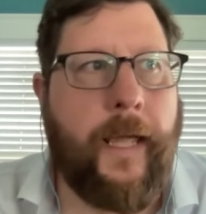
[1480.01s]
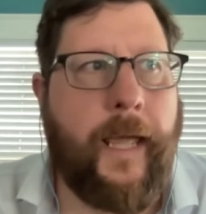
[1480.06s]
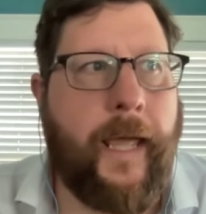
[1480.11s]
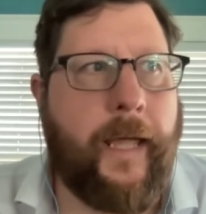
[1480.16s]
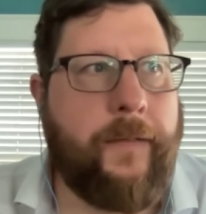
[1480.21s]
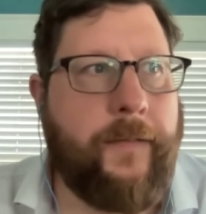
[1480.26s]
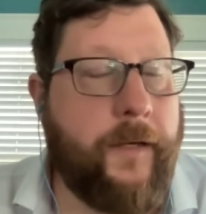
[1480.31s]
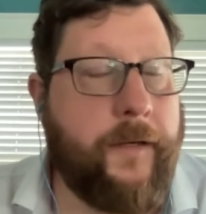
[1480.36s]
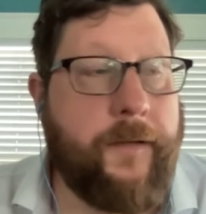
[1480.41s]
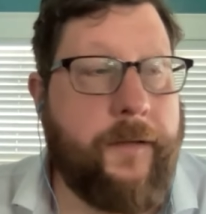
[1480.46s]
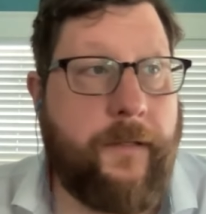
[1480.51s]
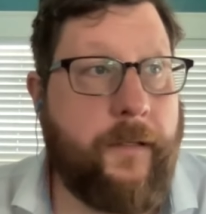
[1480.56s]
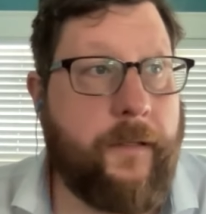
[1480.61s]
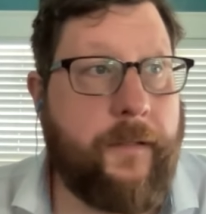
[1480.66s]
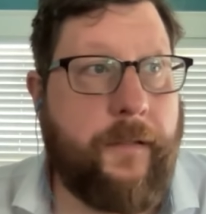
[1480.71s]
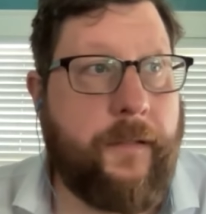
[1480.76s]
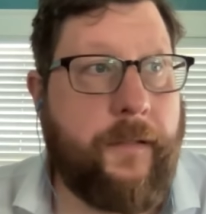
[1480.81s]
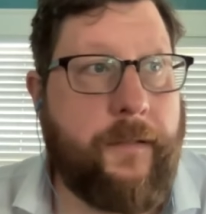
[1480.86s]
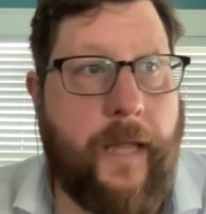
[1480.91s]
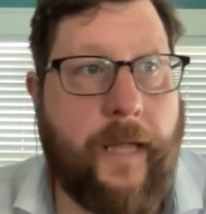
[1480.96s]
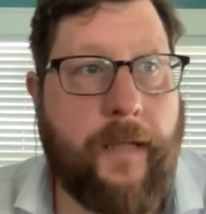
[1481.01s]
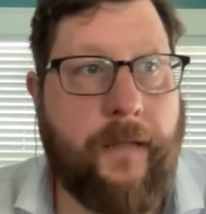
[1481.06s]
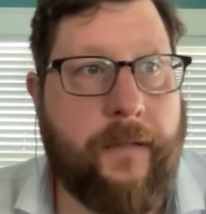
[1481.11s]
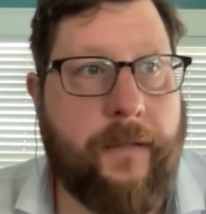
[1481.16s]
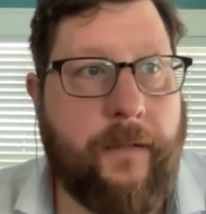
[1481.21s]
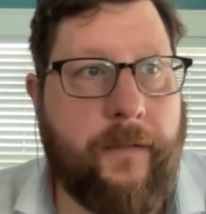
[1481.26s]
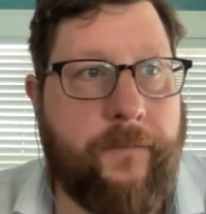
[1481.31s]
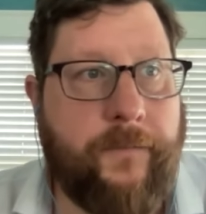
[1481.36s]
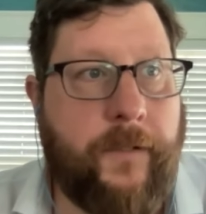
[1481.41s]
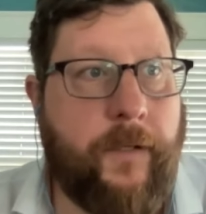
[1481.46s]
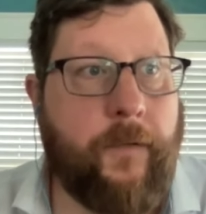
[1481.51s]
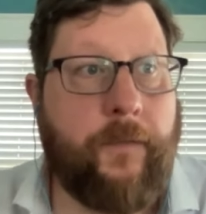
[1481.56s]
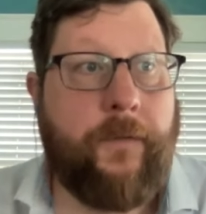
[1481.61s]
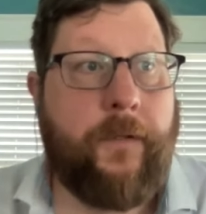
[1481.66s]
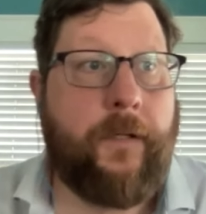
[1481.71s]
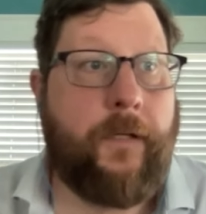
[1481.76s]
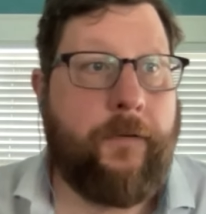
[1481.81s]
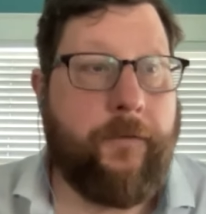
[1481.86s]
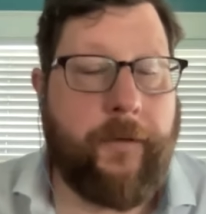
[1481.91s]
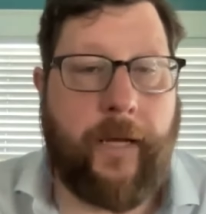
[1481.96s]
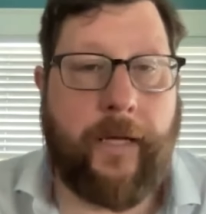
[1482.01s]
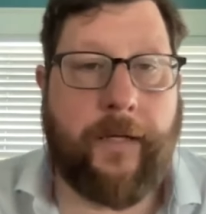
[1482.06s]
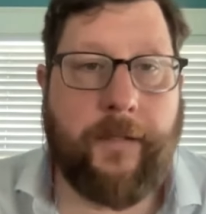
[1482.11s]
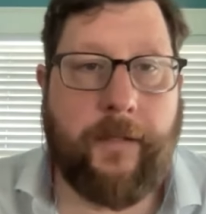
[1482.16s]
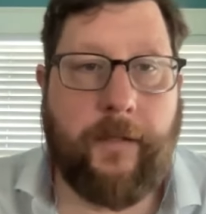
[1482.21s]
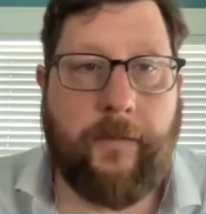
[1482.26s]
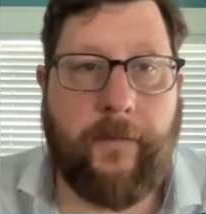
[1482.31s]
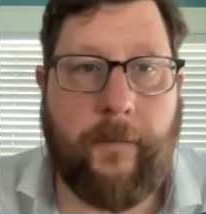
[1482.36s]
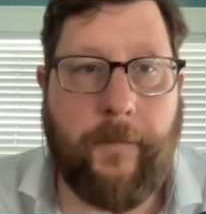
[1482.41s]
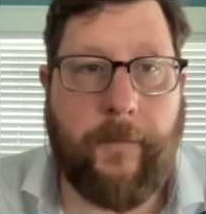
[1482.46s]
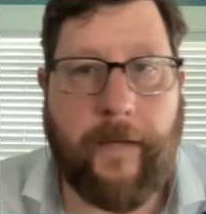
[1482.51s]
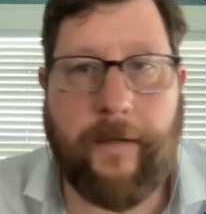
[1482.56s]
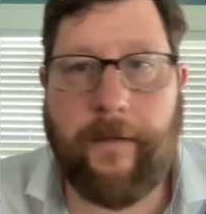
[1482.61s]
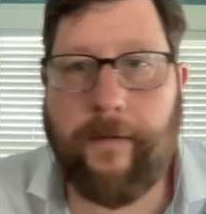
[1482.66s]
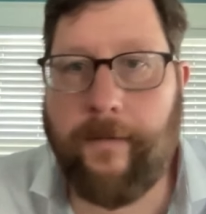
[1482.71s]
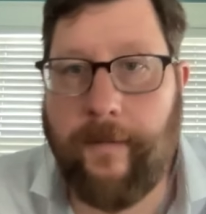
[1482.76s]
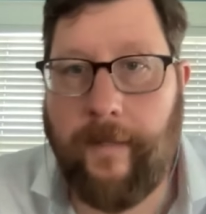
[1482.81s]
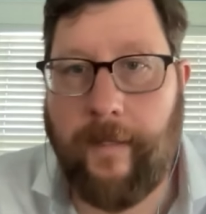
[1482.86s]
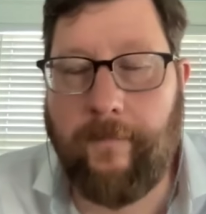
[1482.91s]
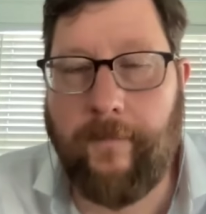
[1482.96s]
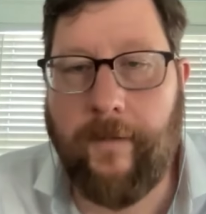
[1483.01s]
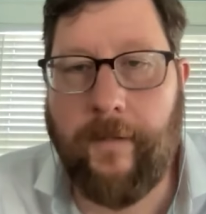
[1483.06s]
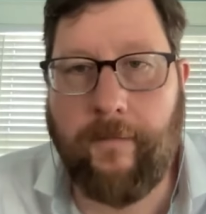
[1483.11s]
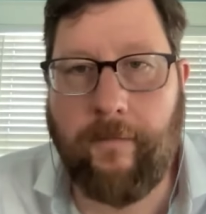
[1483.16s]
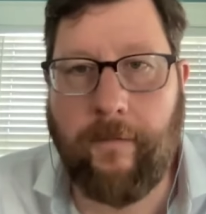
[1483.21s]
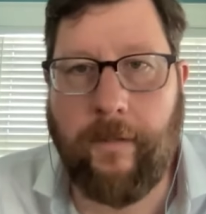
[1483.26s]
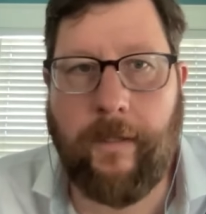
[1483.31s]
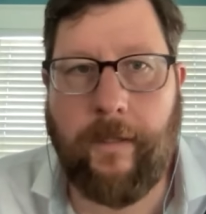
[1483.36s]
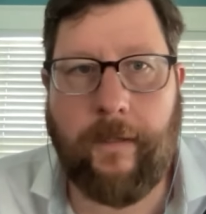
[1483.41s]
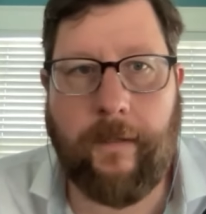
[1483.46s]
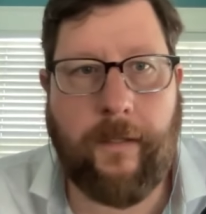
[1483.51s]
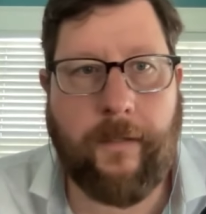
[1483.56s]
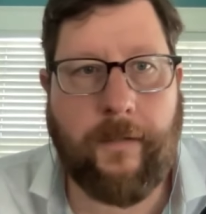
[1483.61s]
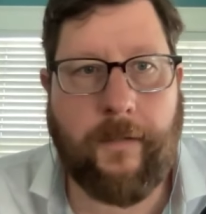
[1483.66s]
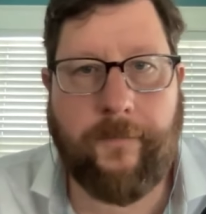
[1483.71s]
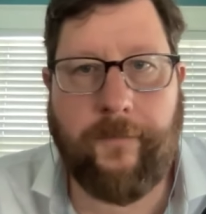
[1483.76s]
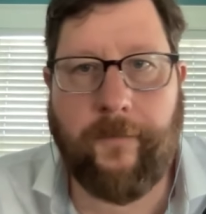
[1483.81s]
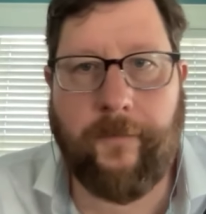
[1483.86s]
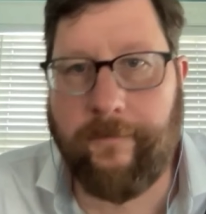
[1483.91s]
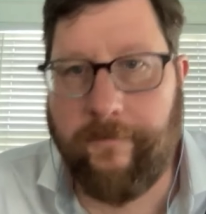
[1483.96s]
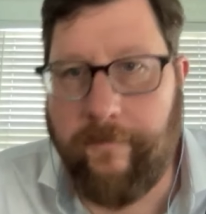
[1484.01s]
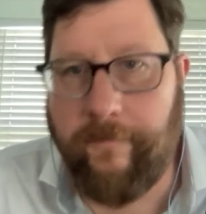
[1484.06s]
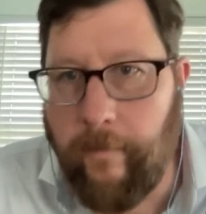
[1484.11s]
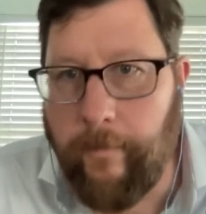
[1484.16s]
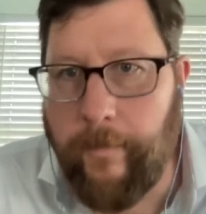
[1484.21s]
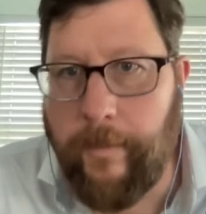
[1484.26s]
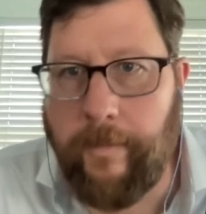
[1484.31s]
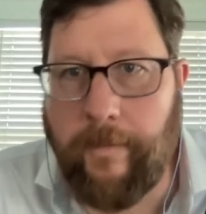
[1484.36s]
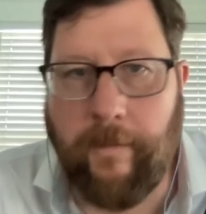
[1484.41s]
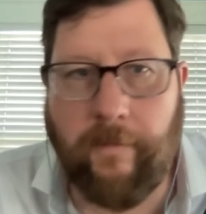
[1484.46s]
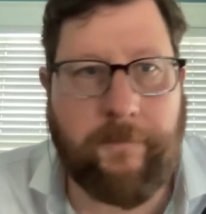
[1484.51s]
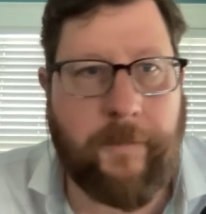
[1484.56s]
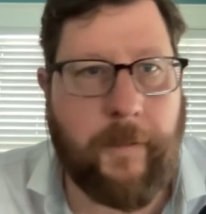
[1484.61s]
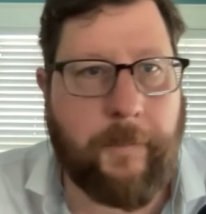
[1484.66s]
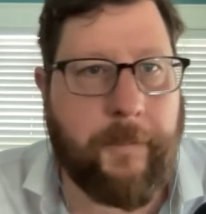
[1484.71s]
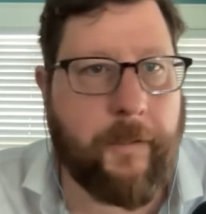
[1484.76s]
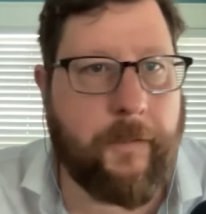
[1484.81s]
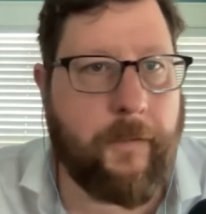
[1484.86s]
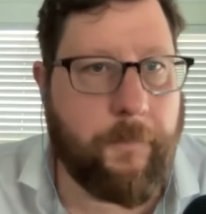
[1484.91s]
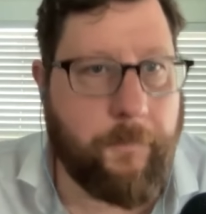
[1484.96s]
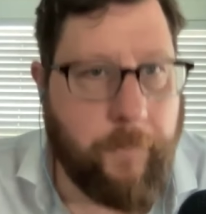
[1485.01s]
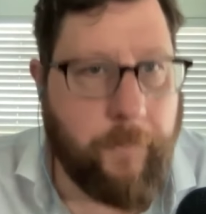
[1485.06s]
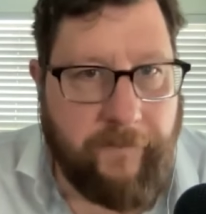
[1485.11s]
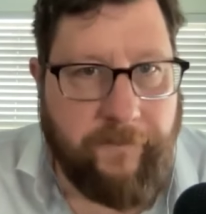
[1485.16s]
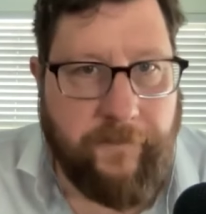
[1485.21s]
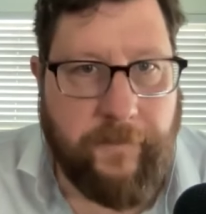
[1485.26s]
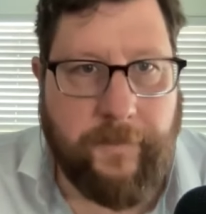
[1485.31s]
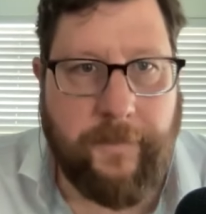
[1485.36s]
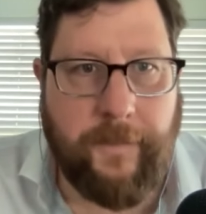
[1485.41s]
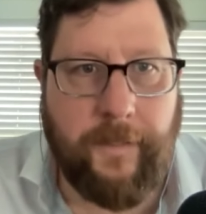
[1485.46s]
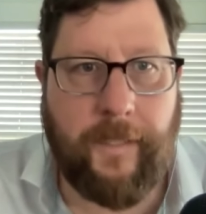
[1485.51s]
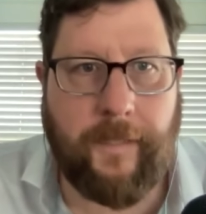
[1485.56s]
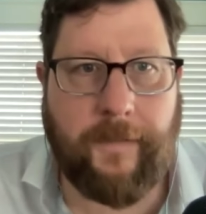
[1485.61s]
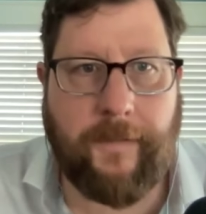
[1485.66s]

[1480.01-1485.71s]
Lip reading: And there's just a sense of, you know, the creation of the modern state of Israel is a fulfillment of biblical prophecy.